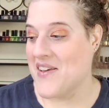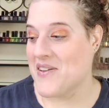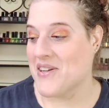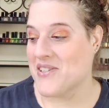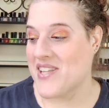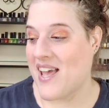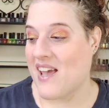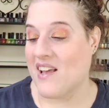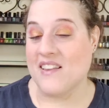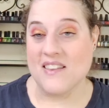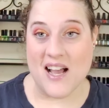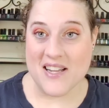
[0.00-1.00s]
There's a
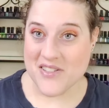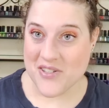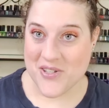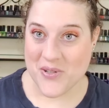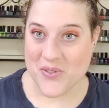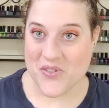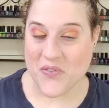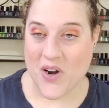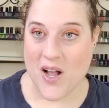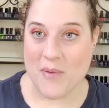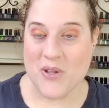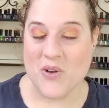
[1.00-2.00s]
lot to choose from.